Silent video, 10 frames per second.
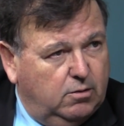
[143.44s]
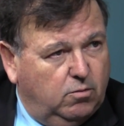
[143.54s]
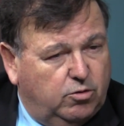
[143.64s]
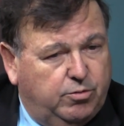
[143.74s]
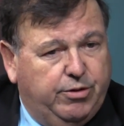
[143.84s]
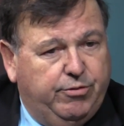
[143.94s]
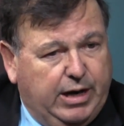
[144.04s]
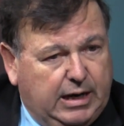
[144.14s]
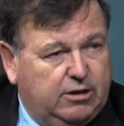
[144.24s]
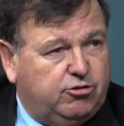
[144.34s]
What we're
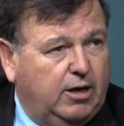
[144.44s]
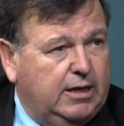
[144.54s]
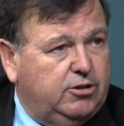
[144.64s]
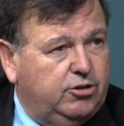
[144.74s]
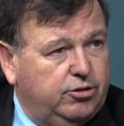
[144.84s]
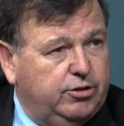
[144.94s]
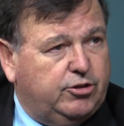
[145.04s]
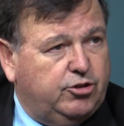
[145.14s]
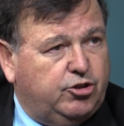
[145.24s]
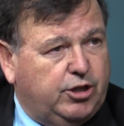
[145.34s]
really trying to do is
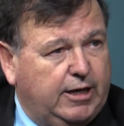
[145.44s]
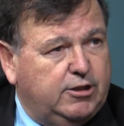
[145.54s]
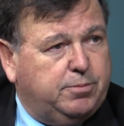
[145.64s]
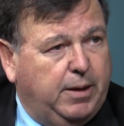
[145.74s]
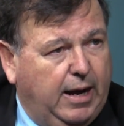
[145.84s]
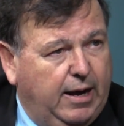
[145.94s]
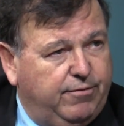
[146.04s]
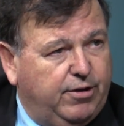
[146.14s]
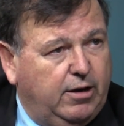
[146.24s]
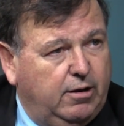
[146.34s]
to change
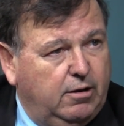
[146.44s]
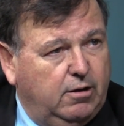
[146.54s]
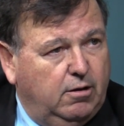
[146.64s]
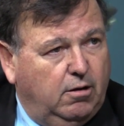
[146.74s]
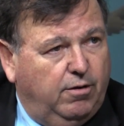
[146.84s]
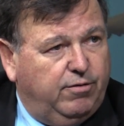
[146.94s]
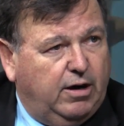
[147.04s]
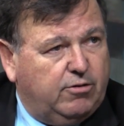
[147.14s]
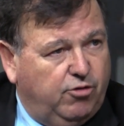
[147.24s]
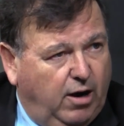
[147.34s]
behavior of our
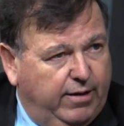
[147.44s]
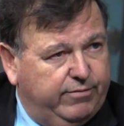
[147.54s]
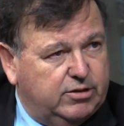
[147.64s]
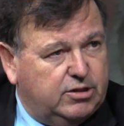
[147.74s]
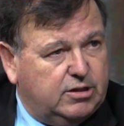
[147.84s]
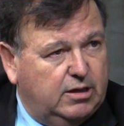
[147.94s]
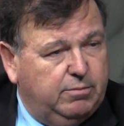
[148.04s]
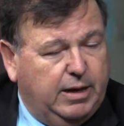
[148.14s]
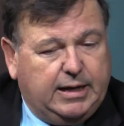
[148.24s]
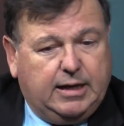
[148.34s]
drivers and
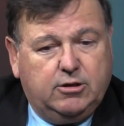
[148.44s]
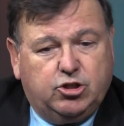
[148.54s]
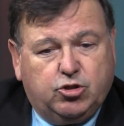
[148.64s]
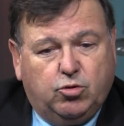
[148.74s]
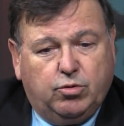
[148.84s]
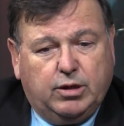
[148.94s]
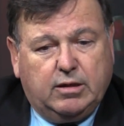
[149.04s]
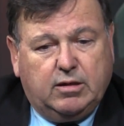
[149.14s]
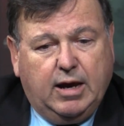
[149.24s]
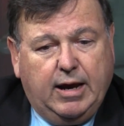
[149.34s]
making sure
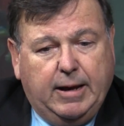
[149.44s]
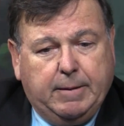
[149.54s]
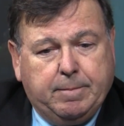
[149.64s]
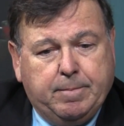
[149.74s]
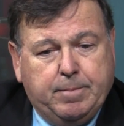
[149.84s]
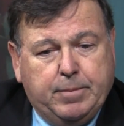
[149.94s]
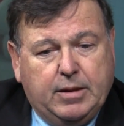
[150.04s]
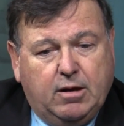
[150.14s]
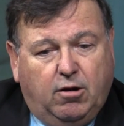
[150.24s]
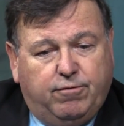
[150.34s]
that they
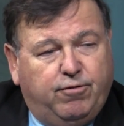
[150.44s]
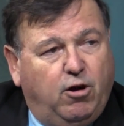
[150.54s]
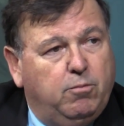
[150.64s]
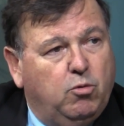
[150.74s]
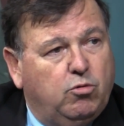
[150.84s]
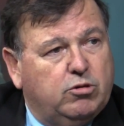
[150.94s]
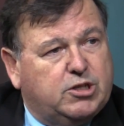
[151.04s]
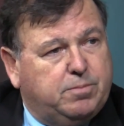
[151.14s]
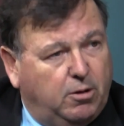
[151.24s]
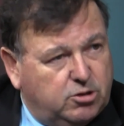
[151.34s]
are far more
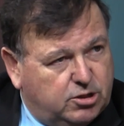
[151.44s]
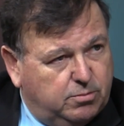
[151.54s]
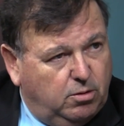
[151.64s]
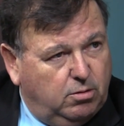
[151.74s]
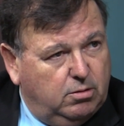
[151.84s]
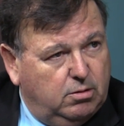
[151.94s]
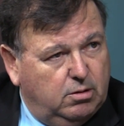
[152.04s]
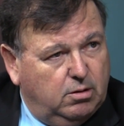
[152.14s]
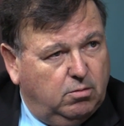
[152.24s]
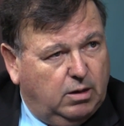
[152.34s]
responsible
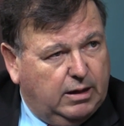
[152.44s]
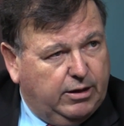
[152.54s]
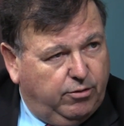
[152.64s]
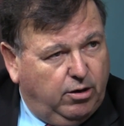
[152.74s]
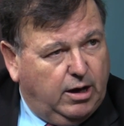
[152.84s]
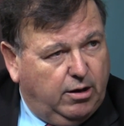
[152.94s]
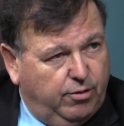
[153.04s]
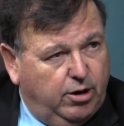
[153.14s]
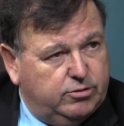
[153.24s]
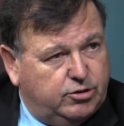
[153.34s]
while they're on our
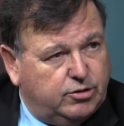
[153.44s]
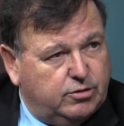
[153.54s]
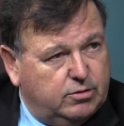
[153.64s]
roads.